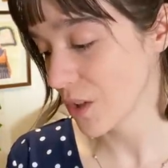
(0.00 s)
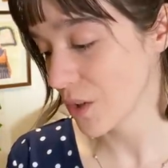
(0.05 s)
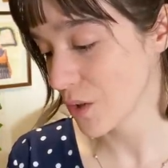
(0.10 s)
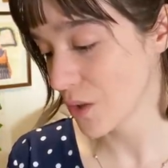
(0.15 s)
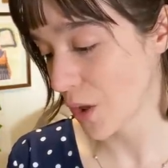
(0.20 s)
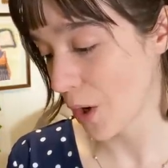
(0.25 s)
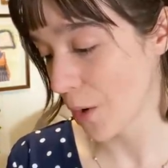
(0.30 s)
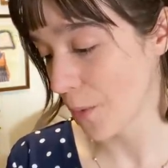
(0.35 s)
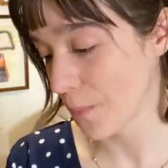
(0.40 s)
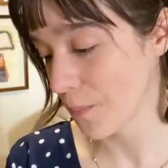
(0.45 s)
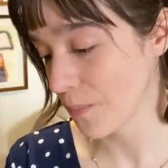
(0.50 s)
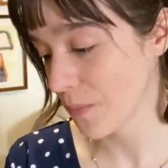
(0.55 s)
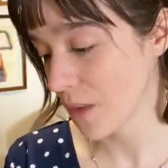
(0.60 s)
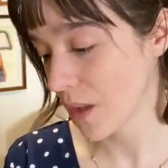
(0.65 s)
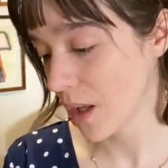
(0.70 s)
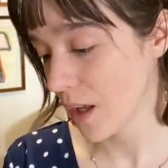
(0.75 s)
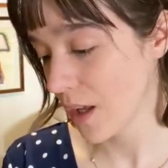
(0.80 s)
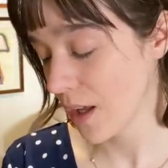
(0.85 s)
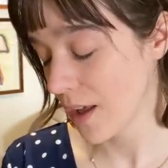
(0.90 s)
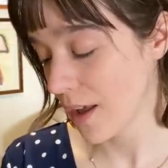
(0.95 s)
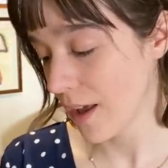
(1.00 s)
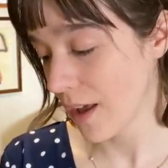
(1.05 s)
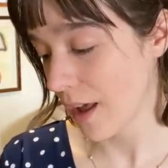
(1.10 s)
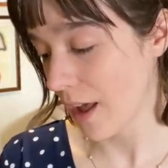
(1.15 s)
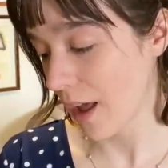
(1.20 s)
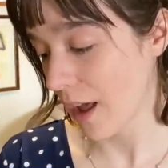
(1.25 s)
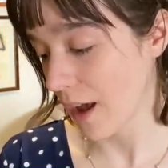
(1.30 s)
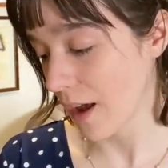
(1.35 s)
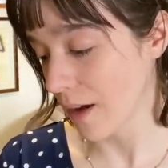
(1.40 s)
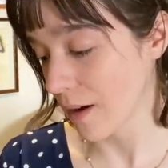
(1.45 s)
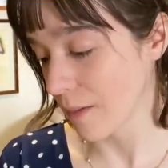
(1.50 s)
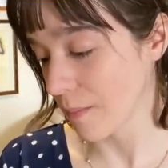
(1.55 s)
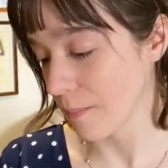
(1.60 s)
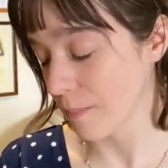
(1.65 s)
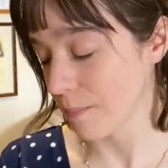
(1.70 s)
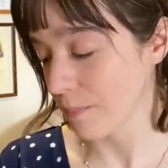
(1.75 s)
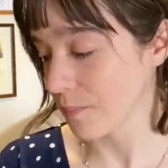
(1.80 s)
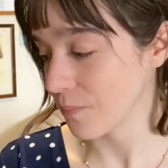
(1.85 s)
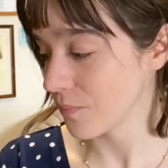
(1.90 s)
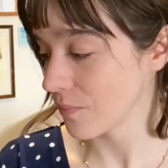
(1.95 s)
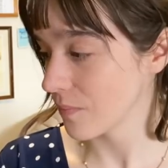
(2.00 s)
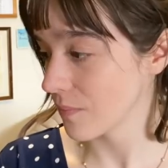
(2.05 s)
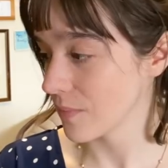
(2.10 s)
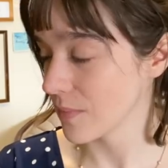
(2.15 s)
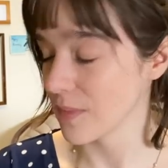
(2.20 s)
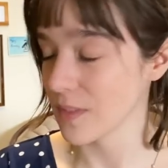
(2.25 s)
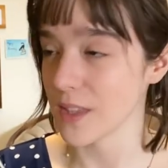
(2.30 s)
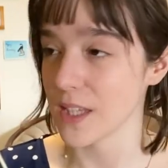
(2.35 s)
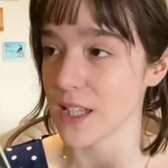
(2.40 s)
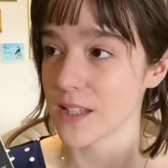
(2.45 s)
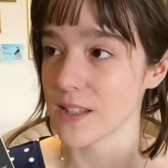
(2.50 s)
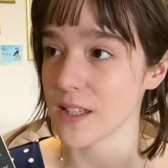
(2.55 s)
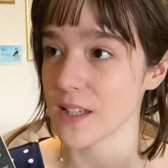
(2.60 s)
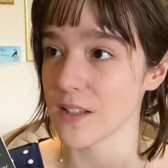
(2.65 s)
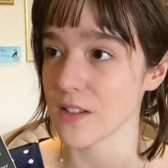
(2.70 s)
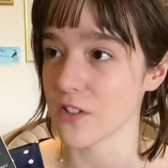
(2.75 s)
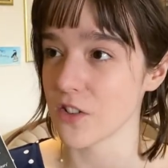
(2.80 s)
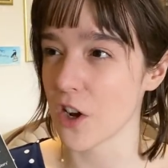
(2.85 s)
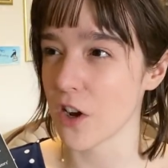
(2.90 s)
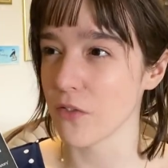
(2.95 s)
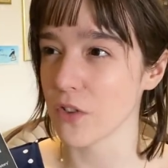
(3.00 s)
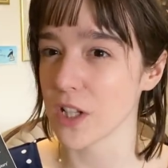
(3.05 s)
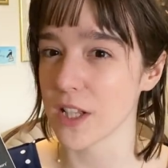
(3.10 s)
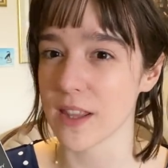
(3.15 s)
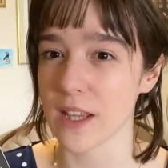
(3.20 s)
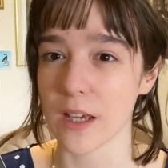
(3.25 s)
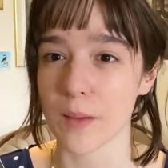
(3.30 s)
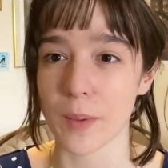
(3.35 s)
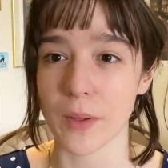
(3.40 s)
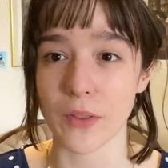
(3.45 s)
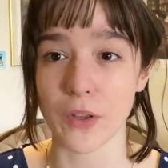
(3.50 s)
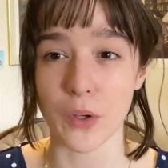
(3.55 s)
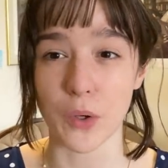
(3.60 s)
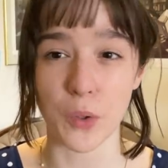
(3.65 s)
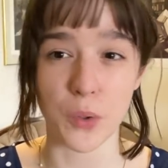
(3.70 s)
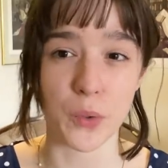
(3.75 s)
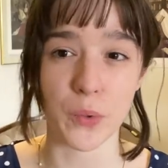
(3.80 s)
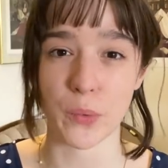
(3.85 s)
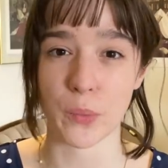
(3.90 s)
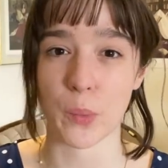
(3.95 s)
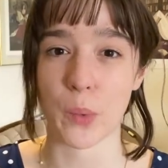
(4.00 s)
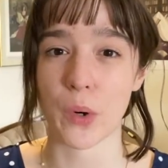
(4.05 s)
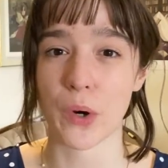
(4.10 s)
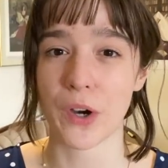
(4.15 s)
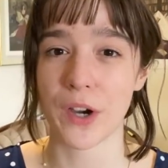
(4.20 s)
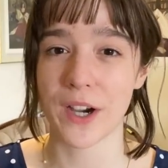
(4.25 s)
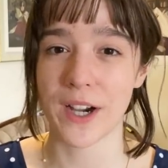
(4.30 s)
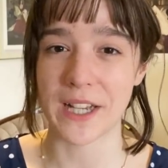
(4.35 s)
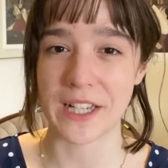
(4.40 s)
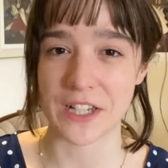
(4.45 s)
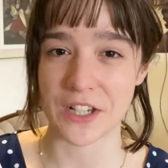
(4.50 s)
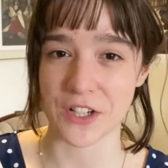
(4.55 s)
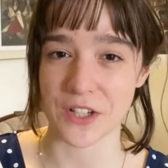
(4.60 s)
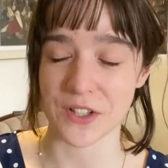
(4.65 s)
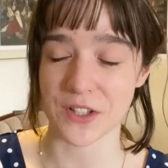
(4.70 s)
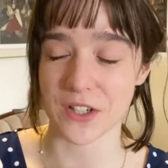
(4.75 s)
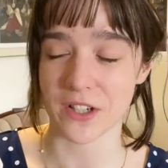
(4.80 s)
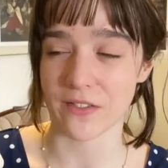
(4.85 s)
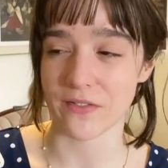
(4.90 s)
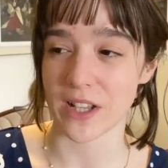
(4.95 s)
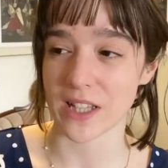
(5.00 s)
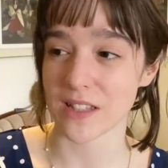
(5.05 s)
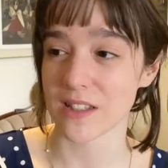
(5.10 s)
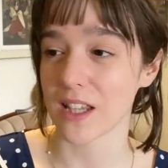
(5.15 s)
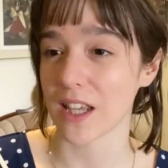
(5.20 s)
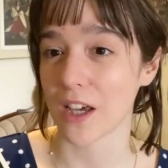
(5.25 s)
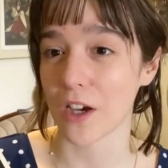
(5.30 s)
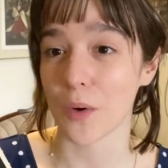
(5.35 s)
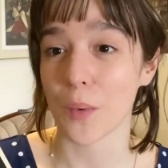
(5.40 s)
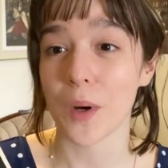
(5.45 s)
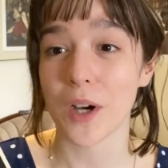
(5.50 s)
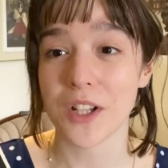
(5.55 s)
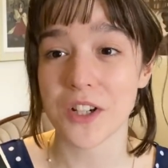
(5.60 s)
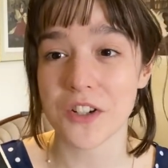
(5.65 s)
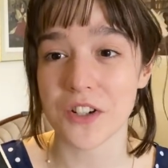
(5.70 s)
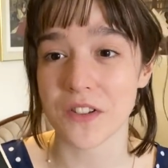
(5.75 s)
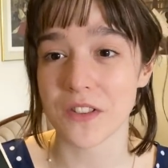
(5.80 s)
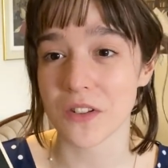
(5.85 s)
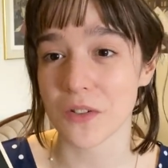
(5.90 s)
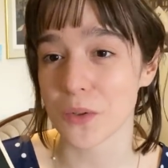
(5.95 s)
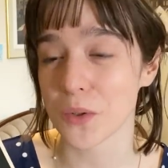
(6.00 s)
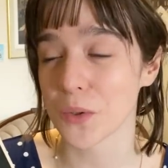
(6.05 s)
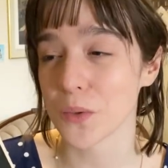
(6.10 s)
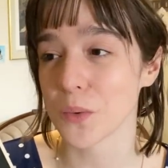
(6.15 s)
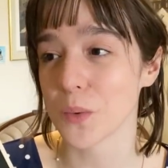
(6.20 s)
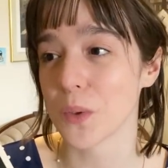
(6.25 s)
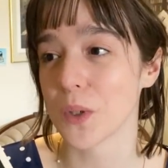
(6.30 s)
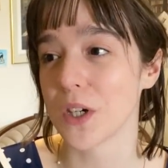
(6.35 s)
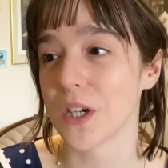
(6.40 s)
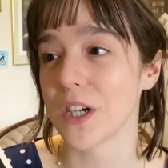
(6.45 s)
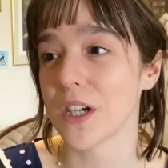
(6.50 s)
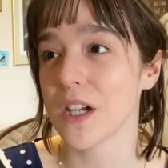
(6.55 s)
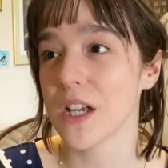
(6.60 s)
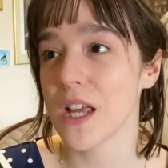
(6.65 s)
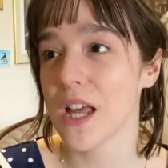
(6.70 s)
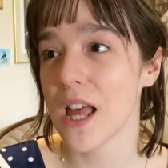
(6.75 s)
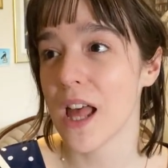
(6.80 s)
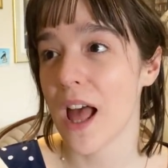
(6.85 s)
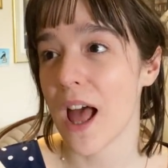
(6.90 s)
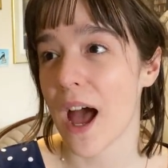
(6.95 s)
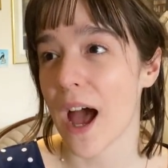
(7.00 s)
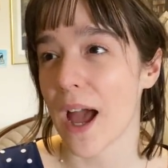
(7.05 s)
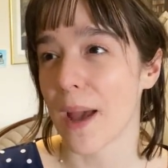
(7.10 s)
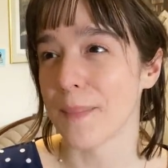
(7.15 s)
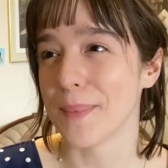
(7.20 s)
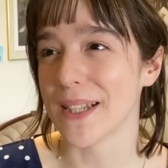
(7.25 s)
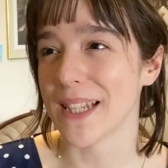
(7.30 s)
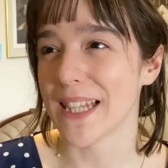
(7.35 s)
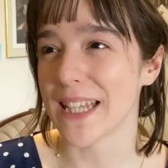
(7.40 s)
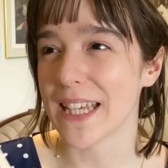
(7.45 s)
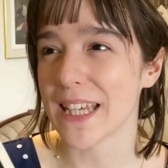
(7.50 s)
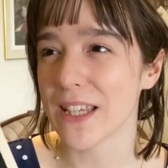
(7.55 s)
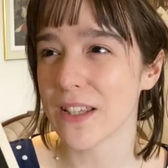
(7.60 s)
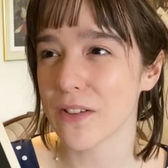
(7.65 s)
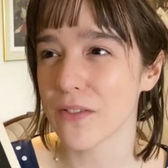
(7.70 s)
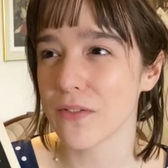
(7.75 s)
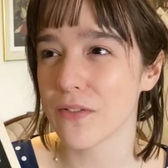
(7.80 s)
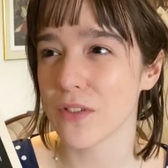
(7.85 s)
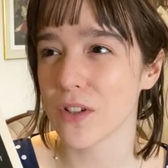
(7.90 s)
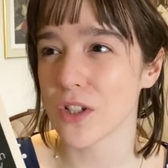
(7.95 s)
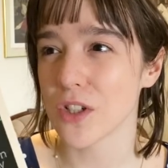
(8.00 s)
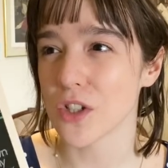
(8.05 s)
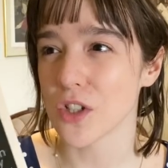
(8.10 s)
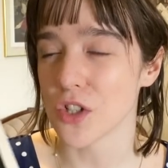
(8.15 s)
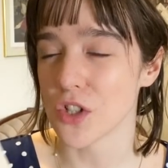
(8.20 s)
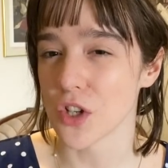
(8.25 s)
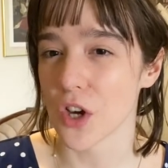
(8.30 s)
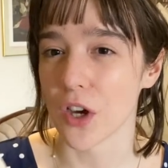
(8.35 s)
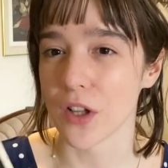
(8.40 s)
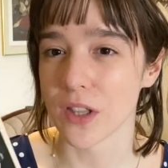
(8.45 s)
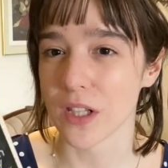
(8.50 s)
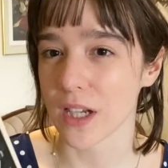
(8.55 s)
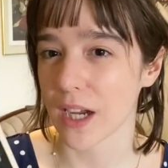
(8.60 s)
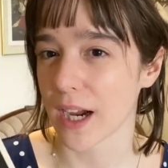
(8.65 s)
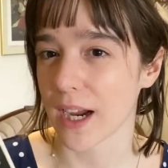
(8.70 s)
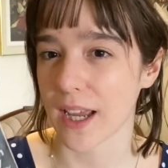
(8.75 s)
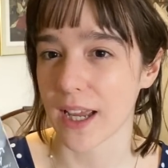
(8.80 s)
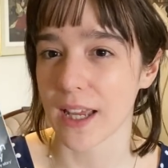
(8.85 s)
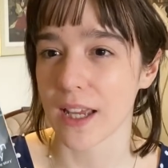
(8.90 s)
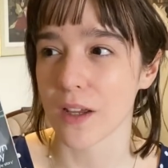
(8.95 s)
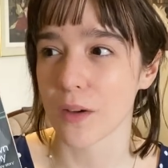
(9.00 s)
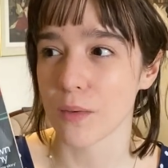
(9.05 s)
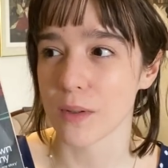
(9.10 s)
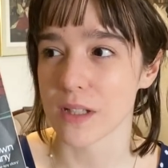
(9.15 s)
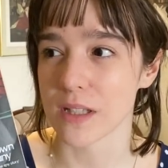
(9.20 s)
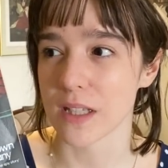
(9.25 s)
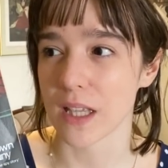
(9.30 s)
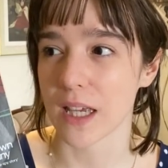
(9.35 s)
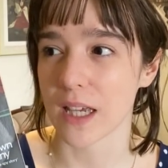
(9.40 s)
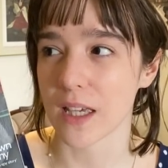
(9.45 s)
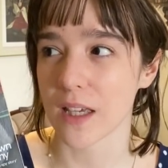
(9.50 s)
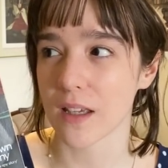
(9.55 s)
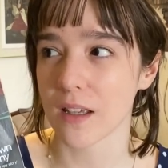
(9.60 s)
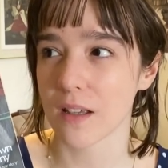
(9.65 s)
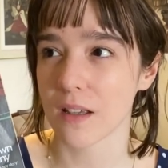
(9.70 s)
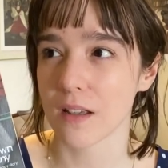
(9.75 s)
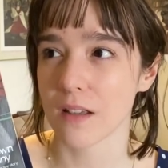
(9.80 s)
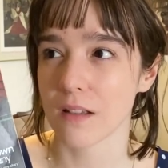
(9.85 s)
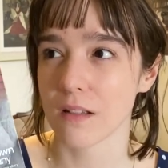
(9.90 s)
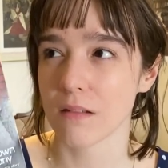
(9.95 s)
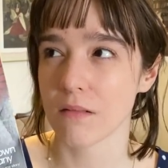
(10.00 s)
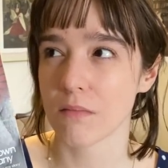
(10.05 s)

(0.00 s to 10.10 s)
So, um, this is a novel, I think, about the Cold War and just events that go on during the Cold War. I believe John le Carre was like